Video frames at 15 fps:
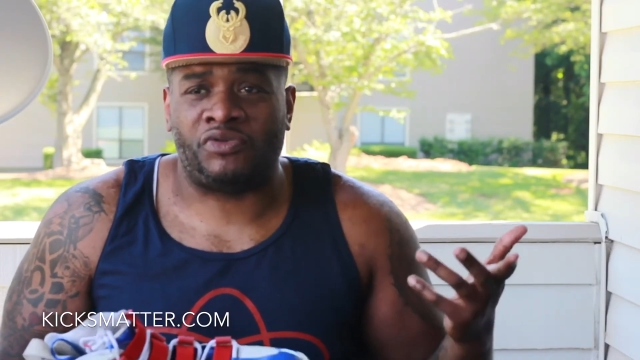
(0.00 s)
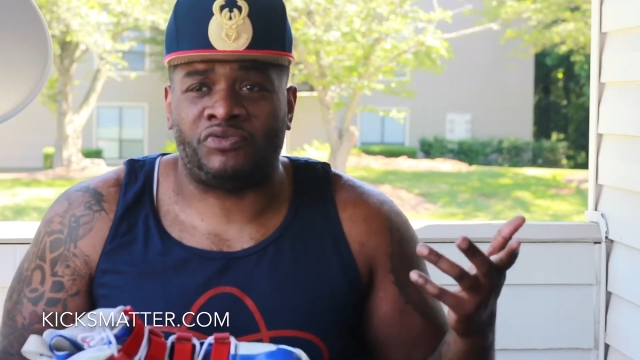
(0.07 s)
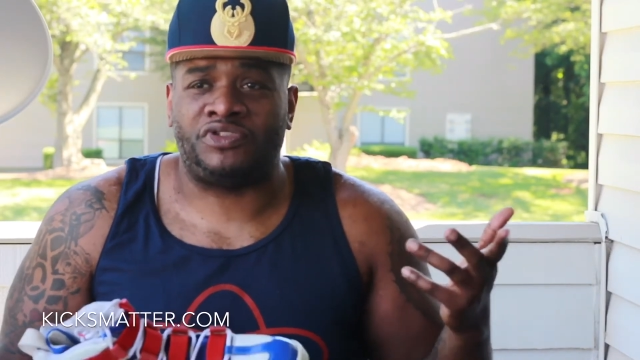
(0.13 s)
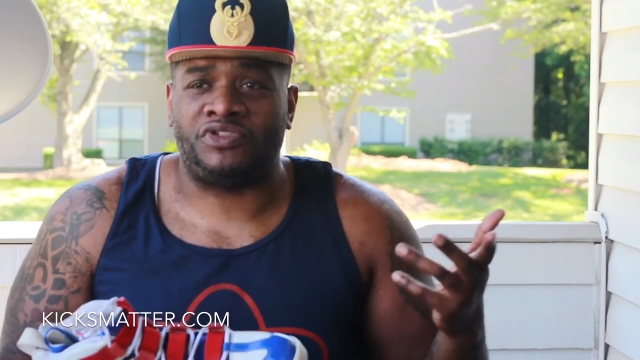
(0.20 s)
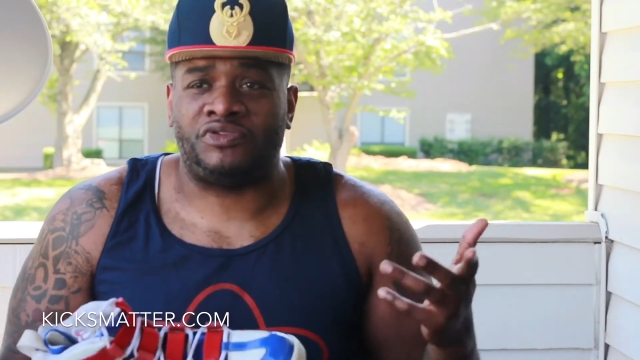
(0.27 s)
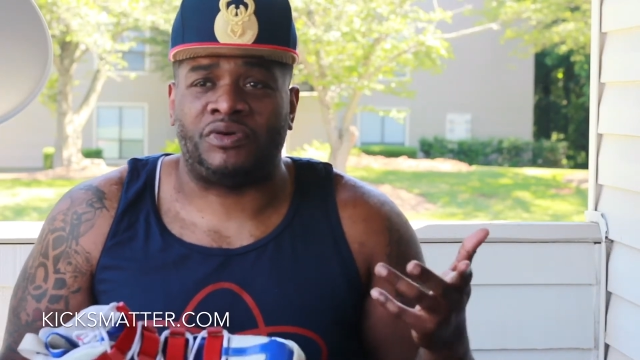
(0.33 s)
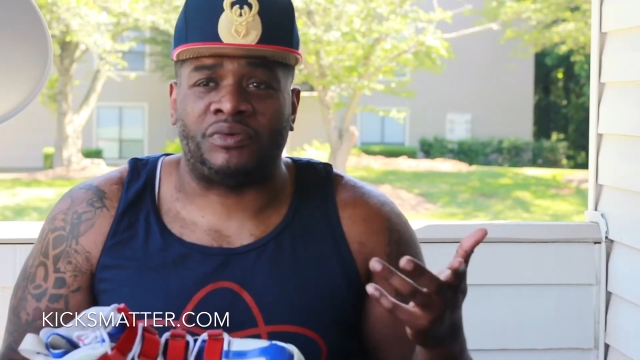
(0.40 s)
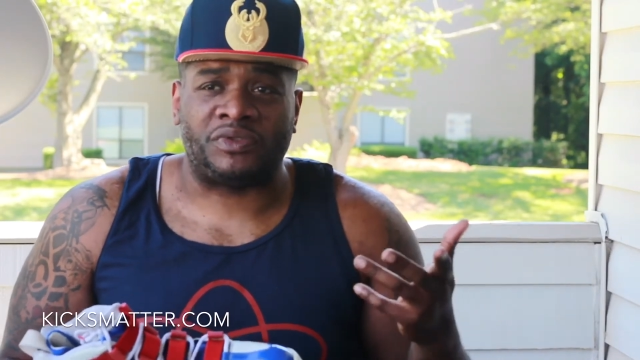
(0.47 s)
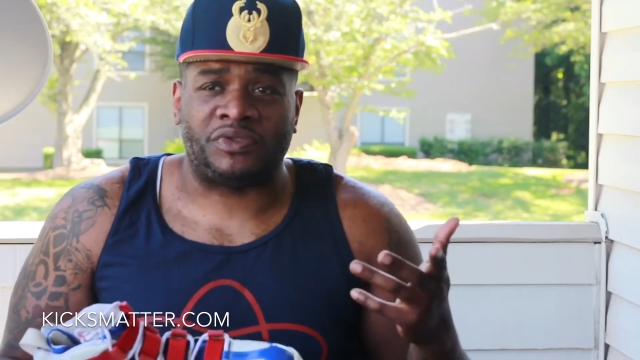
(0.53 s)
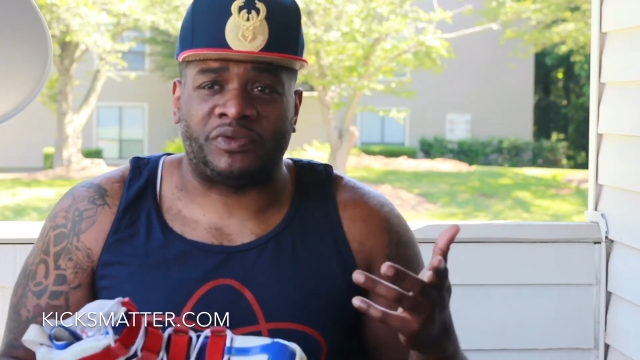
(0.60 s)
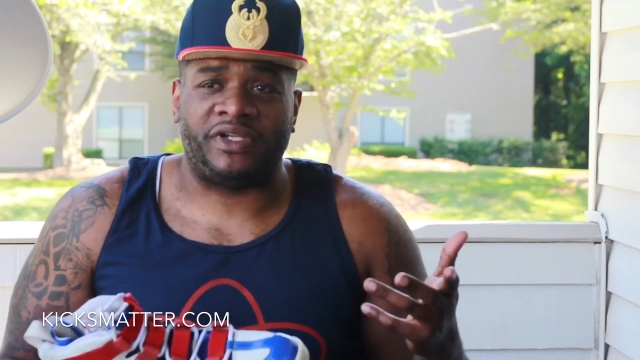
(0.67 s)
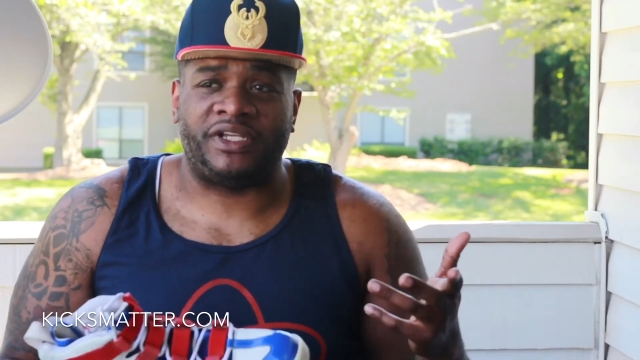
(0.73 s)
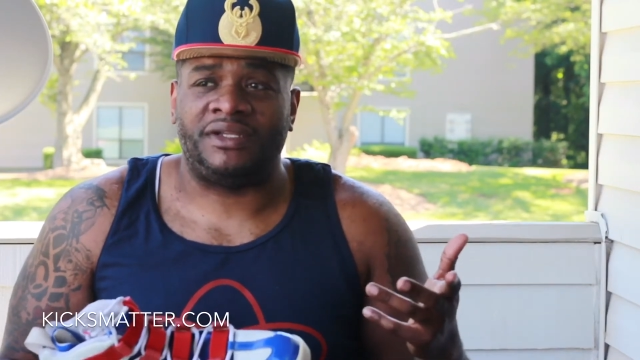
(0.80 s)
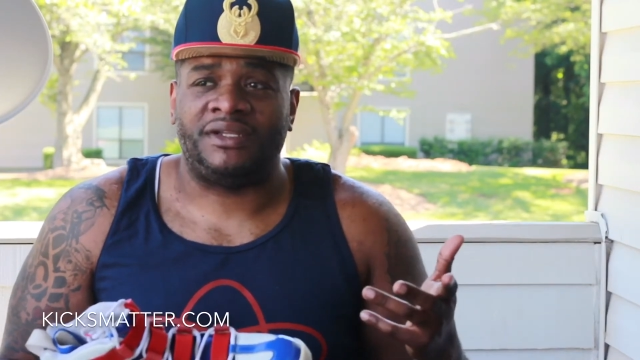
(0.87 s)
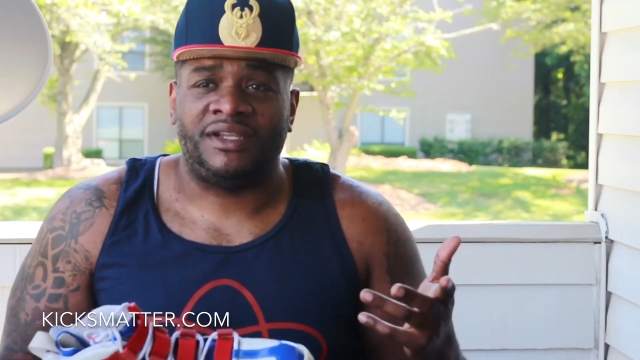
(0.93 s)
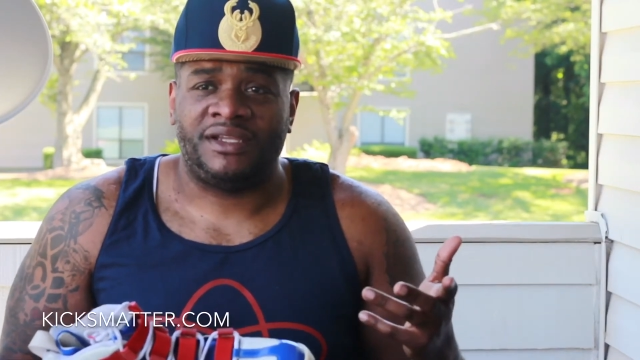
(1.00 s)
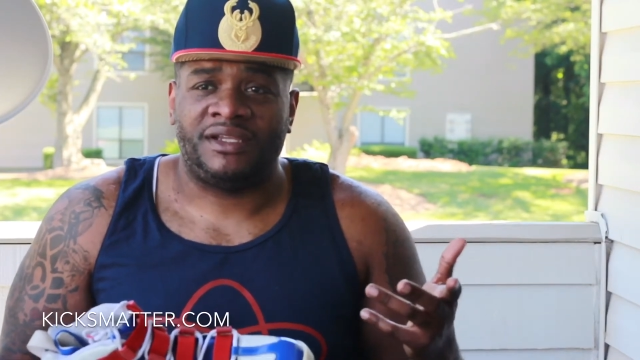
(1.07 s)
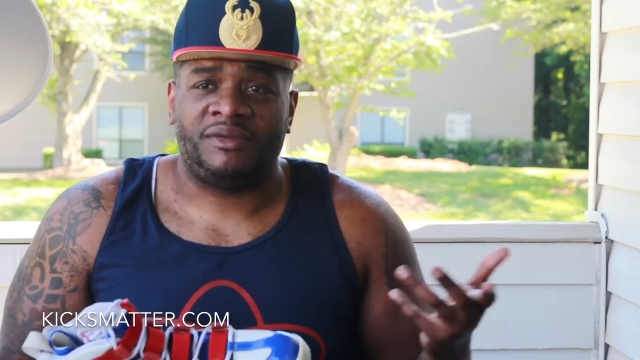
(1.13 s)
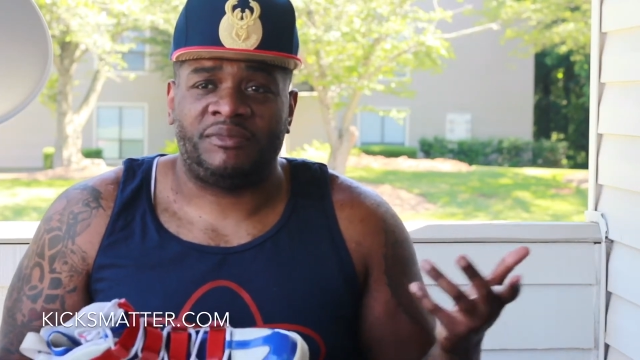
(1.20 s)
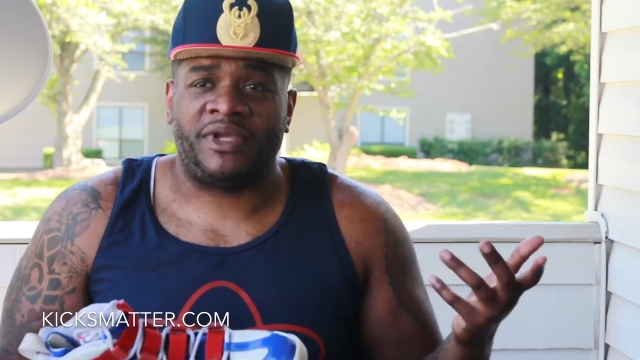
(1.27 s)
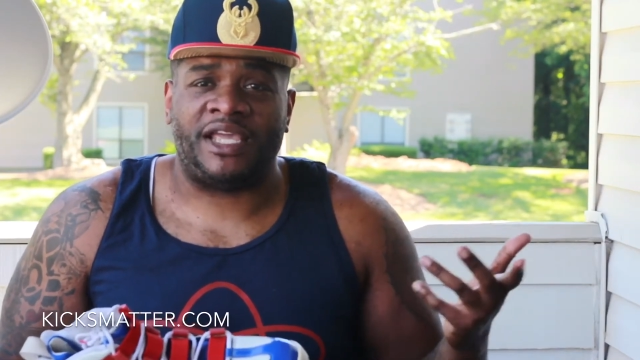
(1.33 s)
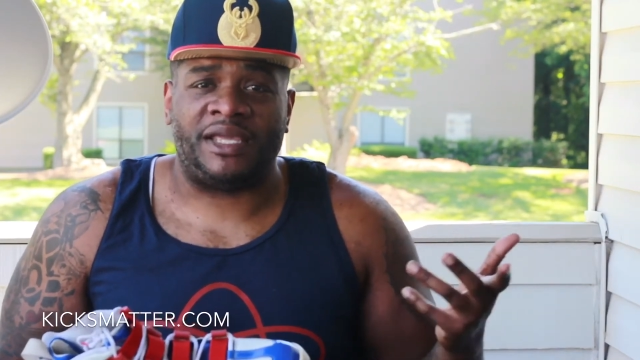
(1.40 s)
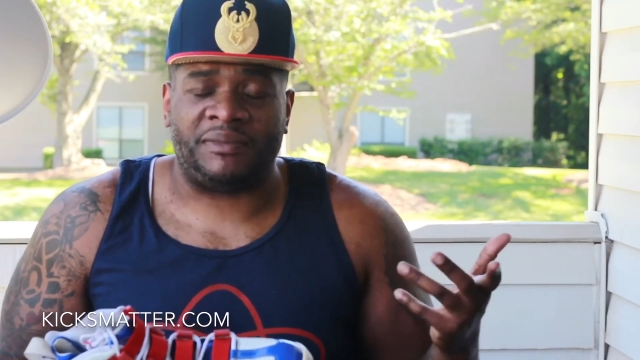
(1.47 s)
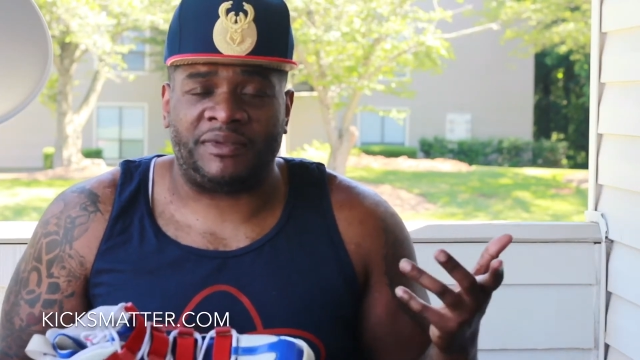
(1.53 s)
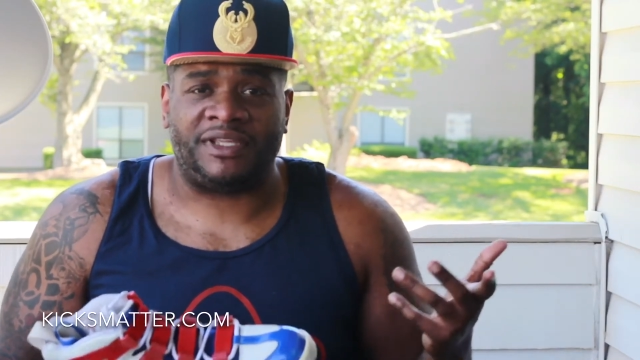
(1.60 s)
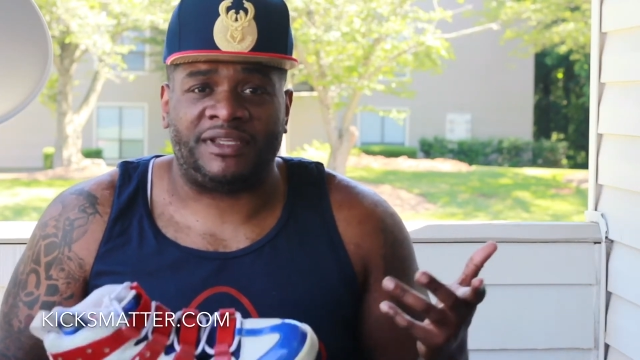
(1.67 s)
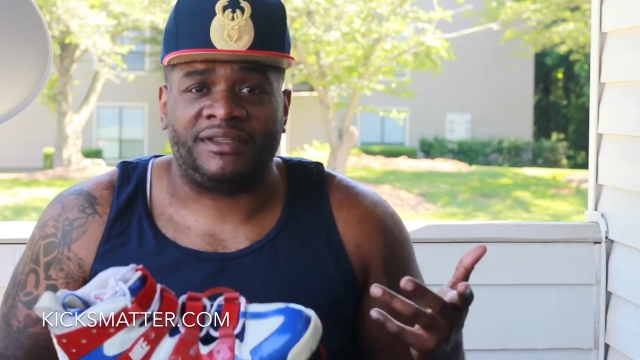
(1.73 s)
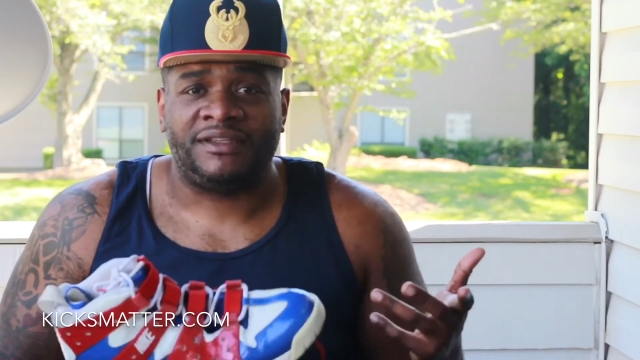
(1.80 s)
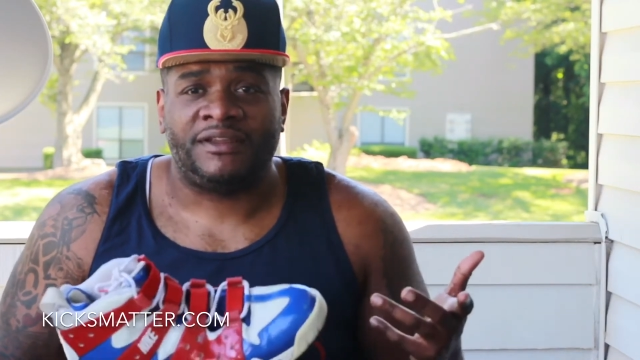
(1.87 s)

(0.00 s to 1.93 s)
02, 03, maybe.